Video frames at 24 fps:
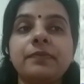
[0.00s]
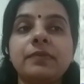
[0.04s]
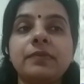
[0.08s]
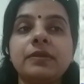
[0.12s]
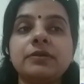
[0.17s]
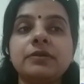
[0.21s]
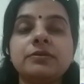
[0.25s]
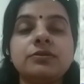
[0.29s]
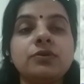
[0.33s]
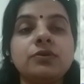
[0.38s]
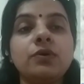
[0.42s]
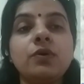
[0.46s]

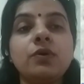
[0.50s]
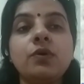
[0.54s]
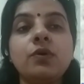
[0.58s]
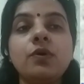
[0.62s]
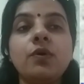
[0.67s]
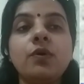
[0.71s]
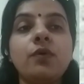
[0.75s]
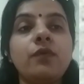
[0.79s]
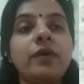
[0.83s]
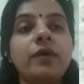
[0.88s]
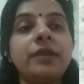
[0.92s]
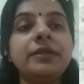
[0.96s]
So
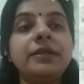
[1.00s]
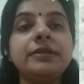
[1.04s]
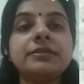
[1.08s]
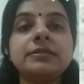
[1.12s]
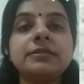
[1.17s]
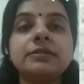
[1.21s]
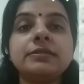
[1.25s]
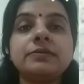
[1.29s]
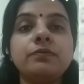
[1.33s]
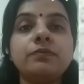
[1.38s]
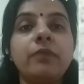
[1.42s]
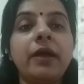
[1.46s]
when it's
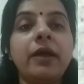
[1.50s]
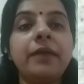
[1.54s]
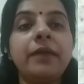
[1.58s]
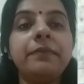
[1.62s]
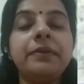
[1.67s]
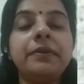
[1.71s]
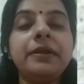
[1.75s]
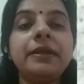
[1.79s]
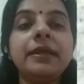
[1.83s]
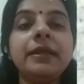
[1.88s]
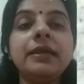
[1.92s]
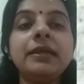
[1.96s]

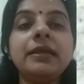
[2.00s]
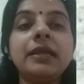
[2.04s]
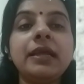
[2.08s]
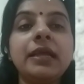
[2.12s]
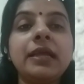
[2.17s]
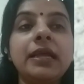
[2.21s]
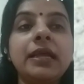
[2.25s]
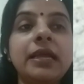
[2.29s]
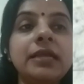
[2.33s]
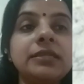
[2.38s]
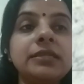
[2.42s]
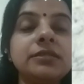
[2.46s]
vibrating,
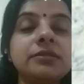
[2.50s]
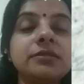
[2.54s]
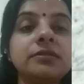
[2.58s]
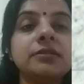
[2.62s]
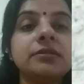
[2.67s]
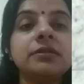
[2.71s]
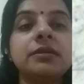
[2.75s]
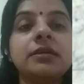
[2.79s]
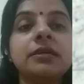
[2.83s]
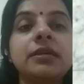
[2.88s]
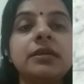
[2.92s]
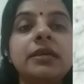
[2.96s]
it
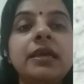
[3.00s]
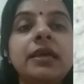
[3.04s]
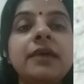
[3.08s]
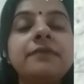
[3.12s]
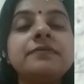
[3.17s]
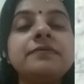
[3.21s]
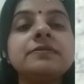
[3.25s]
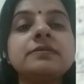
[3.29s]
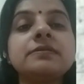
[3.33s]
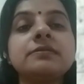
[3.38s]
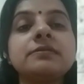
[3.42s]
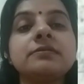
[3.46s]

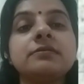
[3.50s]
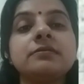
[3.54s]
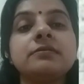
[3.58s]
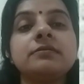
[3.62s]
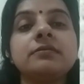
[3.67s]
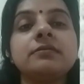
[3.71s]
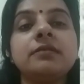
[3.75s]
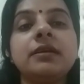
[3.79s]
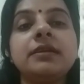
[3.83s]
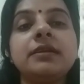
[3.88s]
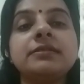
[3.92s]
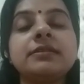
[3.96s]
gives
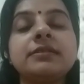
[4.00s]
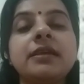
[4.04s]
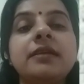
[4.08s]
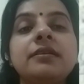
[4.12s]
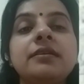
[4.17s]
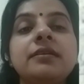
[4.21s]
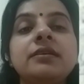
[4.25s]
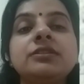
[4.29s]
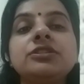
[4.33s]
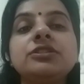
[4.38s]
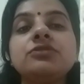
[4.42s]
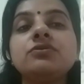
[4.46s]
its
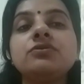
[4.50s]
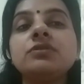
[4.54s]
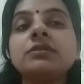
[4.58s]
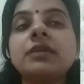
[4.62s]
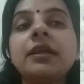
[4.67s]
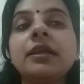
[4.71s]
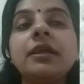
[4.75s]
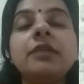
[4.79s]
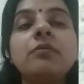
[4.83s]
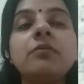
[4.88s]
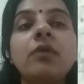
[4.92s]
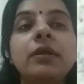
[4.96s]
energy to the
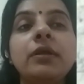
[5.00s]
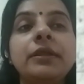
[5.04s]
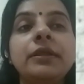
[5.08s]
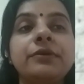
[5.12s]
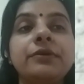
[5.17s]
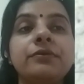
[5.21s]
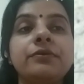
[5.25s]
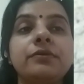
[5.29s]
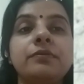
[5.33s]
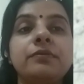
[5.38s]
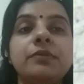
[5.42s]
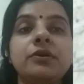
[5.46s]
second
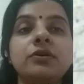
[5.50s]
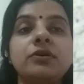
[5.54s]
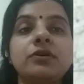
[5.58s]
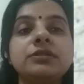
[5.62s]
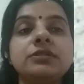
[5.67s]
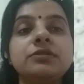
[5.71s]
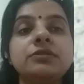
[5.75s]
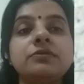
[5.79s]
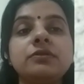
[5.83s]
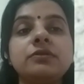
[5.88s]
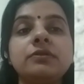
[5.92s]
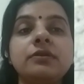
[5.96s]
molecule because
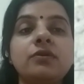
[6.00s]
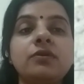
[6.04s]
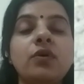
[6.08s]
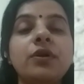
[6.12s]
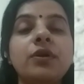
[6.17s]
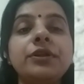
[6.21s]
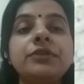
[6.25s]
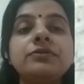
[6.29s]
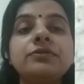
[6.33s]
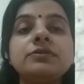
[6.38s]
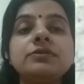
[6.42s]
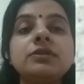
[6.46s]
it
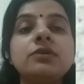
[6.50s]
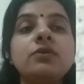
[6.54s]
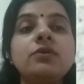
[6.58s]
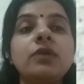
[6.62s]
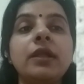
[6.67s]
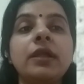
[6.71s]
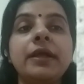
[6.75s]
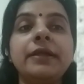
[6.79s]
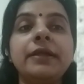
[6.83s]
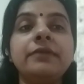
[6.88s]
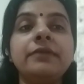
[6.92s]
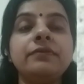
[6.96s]
continuously
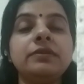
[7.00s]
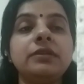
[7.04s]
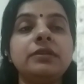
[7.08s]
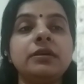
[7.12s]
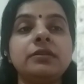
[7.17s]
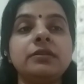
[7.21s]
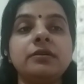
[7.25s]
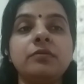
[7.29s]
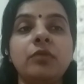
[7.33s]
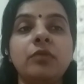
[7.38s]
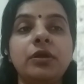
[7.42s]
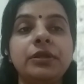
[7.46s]
collide with
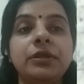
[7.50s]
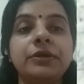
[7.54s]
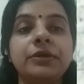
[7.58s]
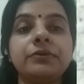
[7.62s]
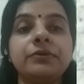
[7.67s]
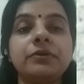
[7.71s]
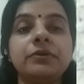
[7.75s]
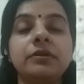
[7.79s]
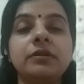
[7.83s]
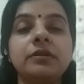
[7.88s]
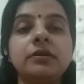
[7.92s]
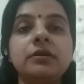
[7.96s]
other molecule.
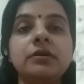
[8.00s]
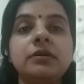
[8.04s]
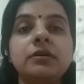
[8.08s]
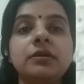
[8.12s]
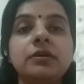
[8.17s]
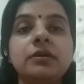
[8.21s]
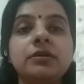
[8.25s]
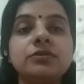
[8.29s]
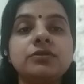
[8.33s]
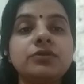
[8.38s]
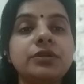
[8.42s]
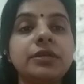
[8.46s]

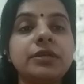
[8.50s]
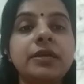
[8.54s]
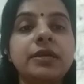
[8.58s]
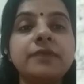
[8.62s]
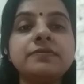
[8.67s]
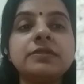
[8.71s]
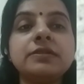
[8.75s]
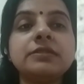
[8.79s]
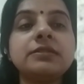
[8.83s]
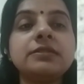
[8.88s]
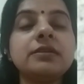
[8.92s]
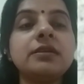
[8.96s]
So it gives
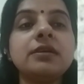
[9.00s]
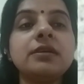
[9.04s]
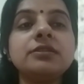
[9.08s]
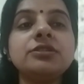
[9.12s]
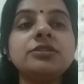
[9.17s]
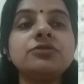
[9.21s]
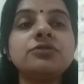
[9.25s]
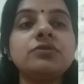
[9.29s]
its energy to